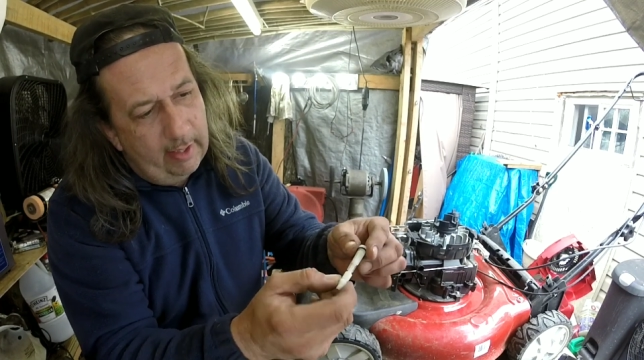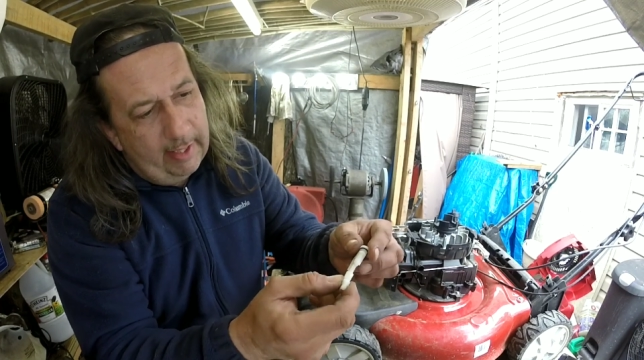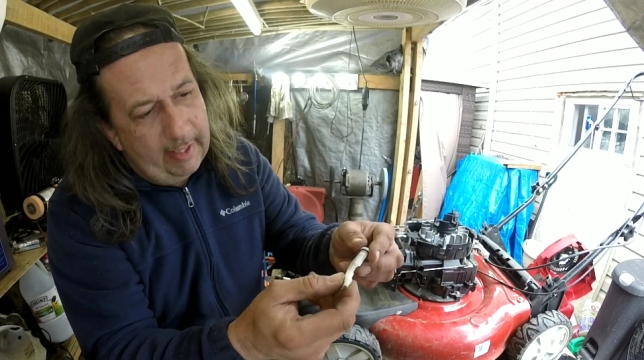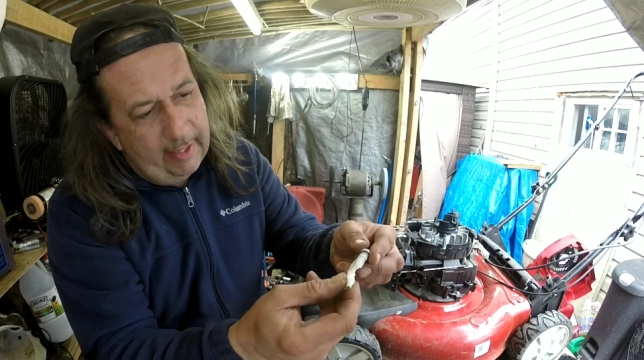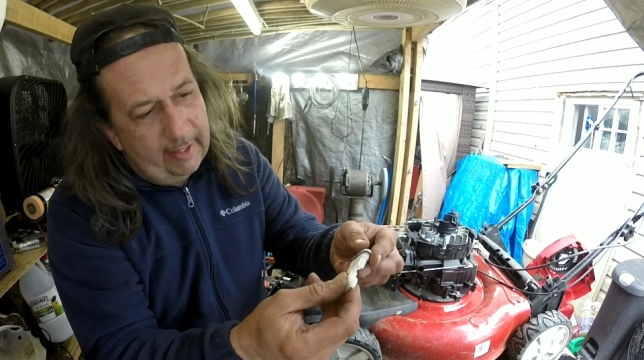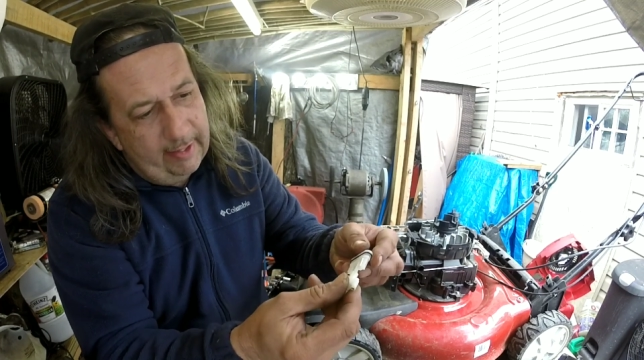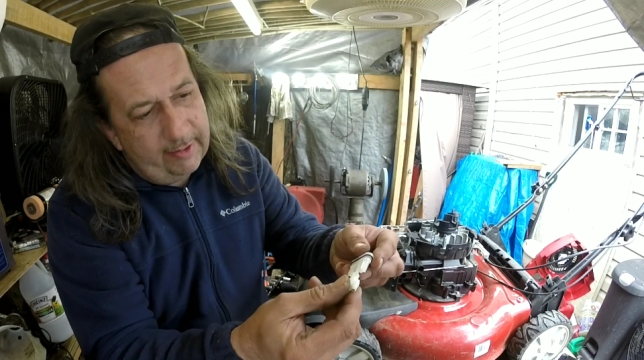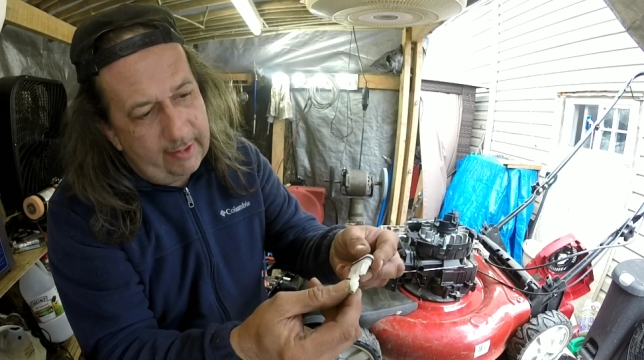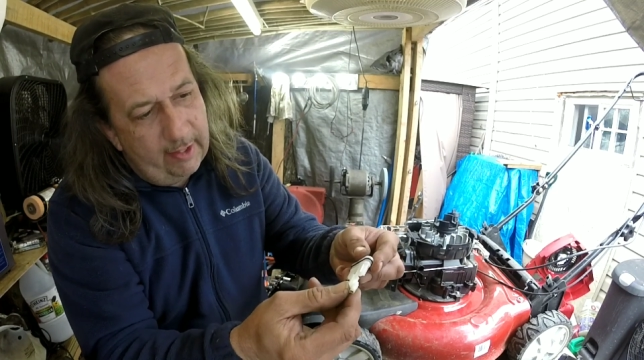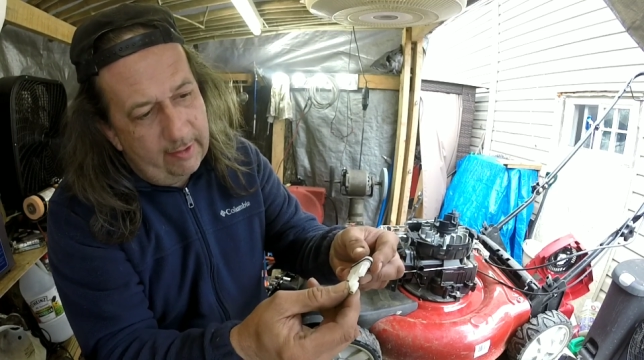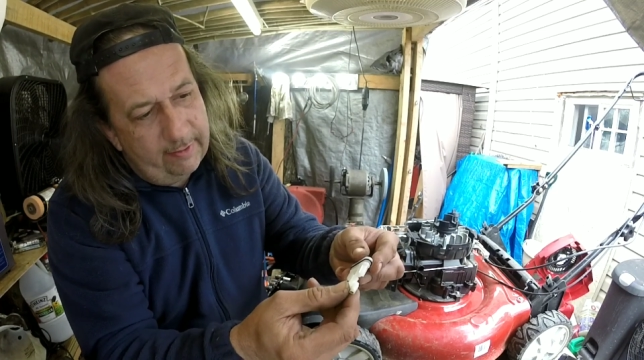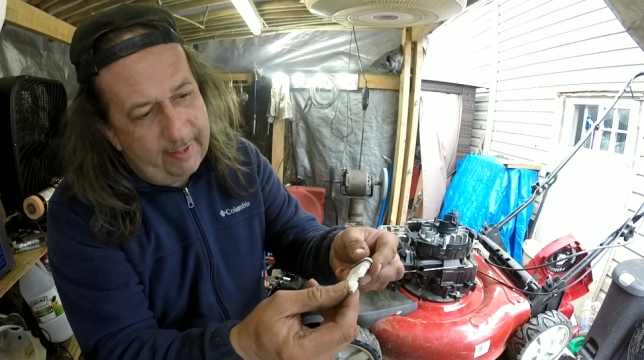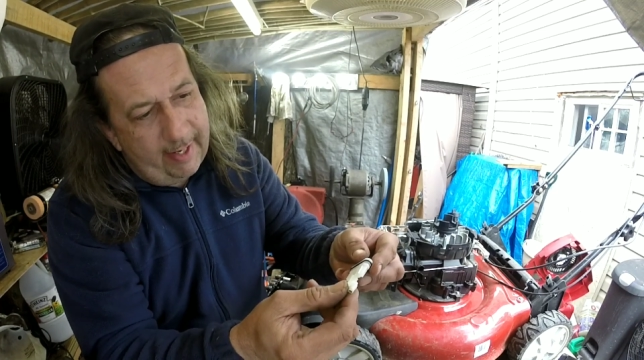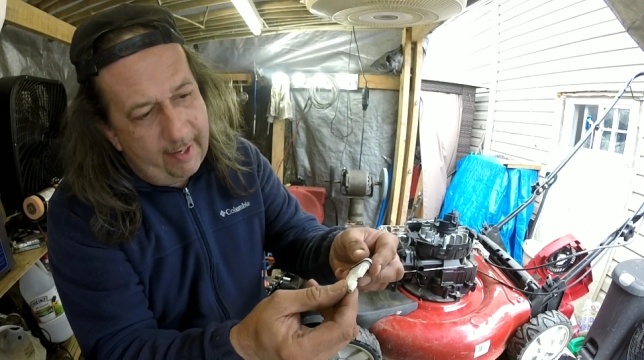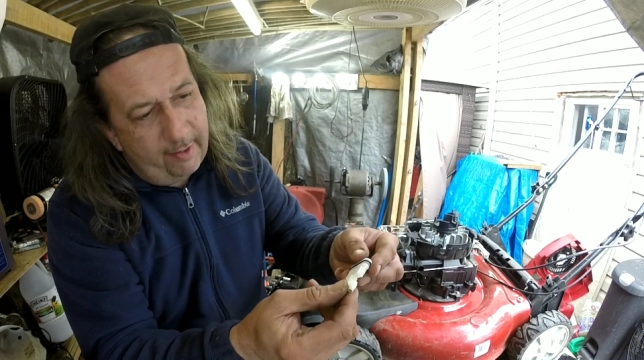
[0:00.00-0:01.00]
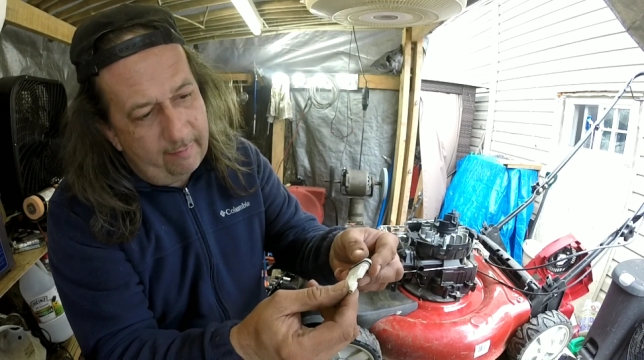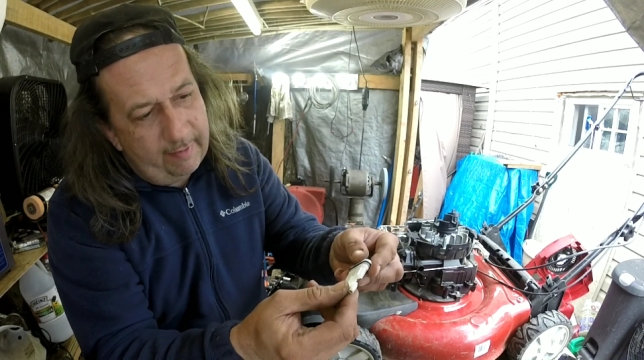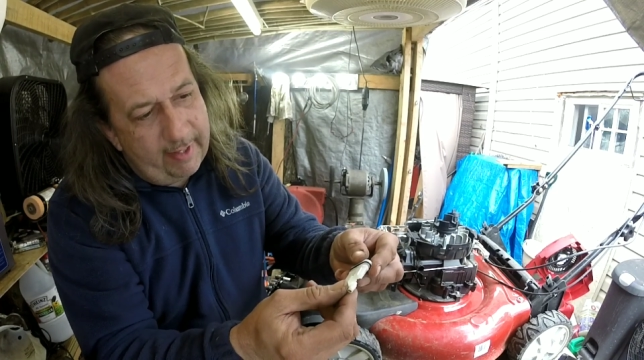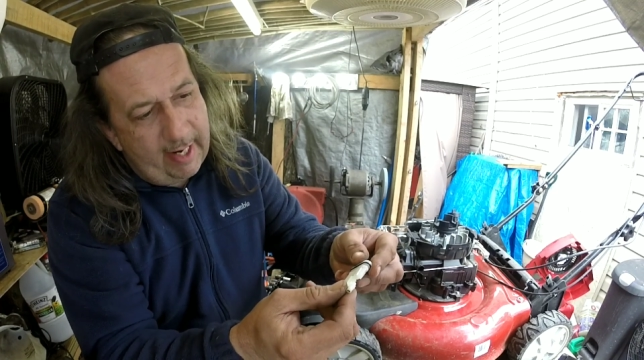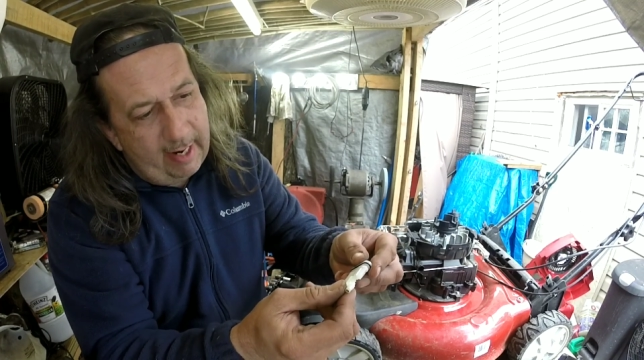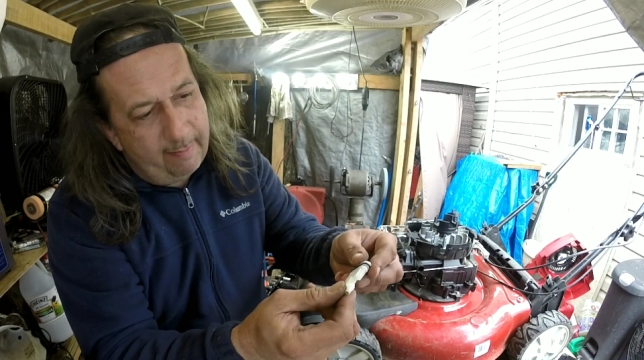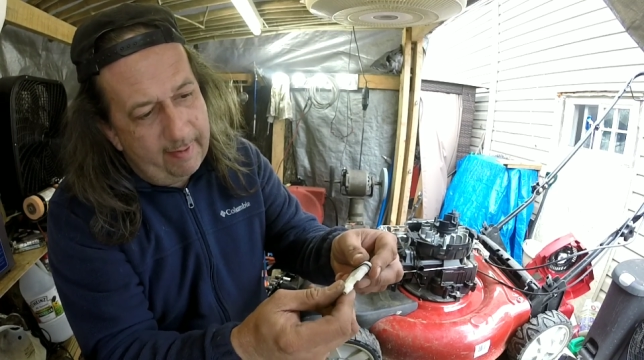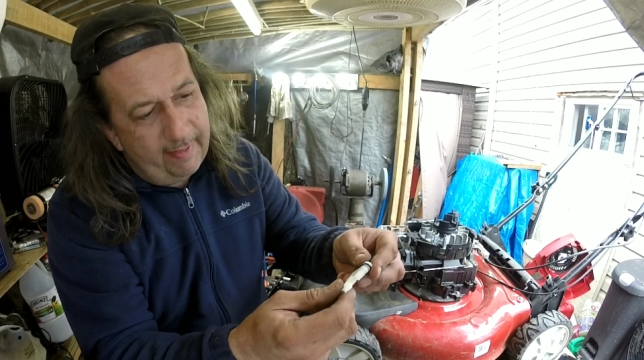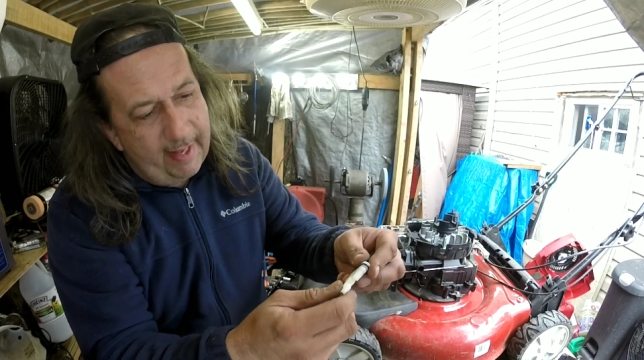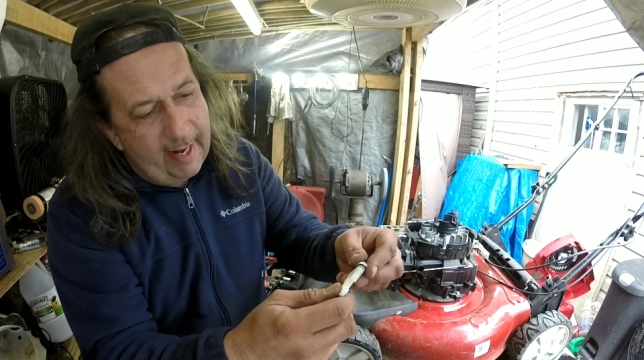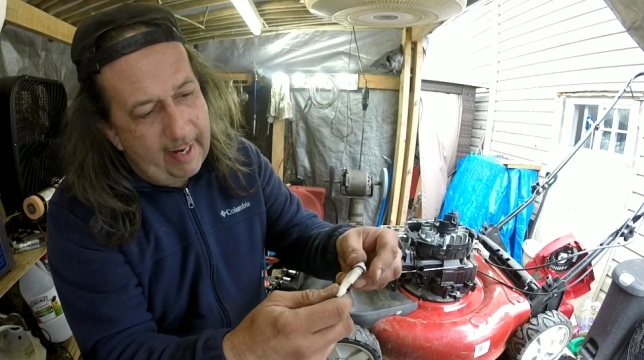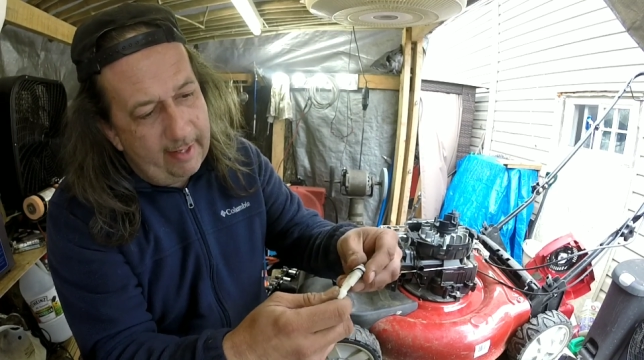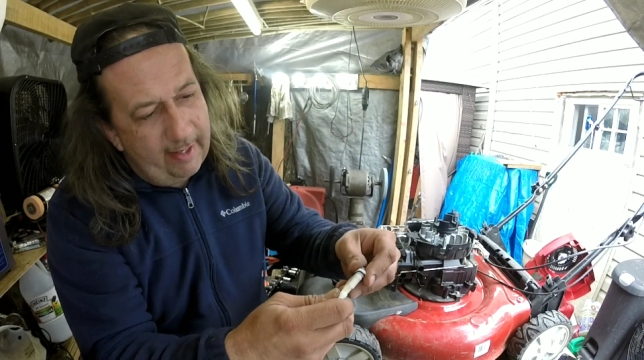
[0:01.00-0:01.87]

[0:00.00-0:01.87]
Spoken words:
and then this goes down over top of that,